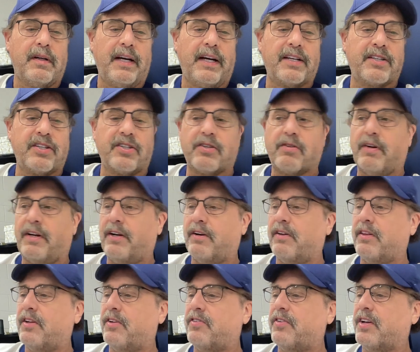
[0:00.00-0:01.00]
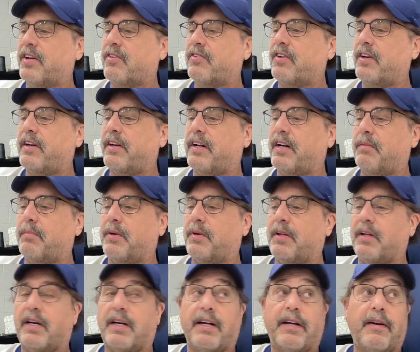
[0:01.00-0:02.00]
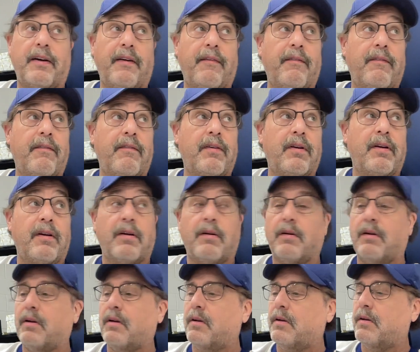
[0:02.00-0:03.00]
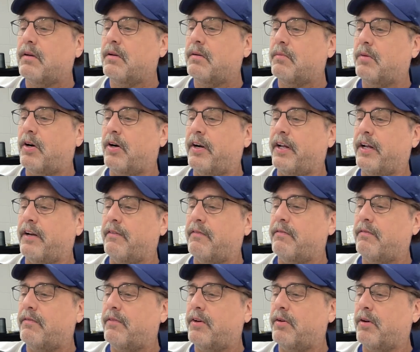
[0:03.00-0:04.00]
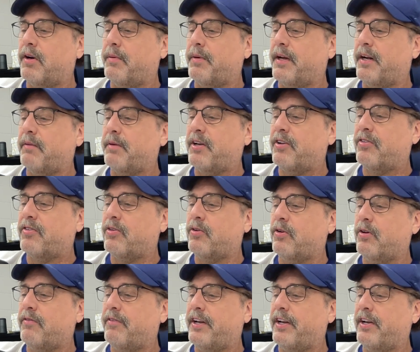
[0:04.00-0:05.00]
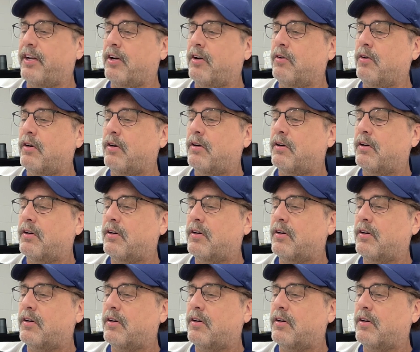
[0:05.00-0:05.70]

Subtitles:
X is greater than 6 on a number line. Morning, do you want to be on my school video?